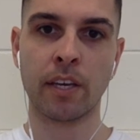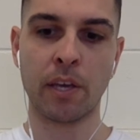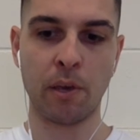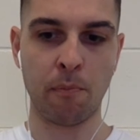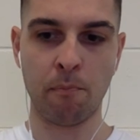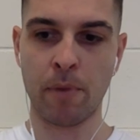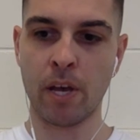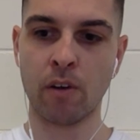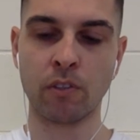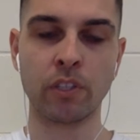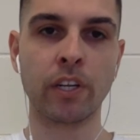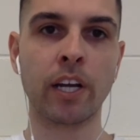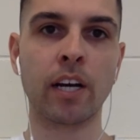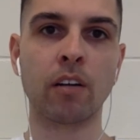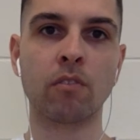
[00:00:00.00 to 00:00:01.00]
he mailed
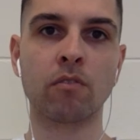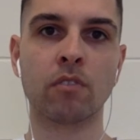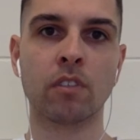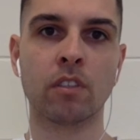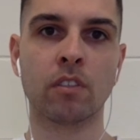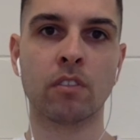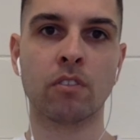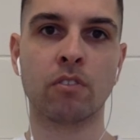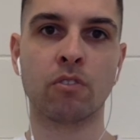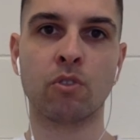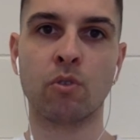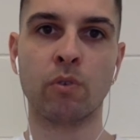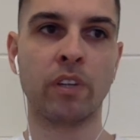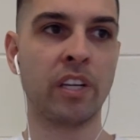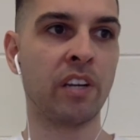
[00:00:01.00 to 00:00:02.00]
it out
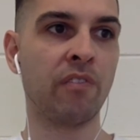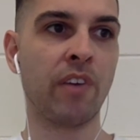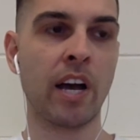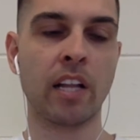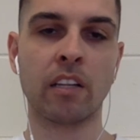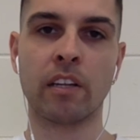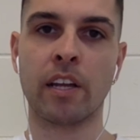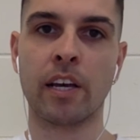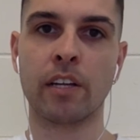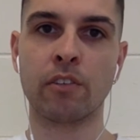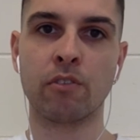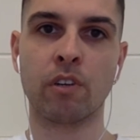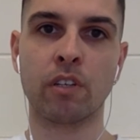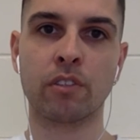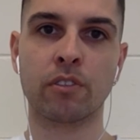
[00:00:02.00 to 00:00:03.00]
to an invalid
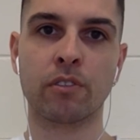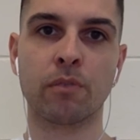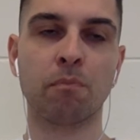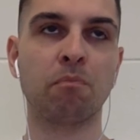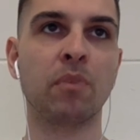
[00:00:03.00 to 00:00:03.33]
address,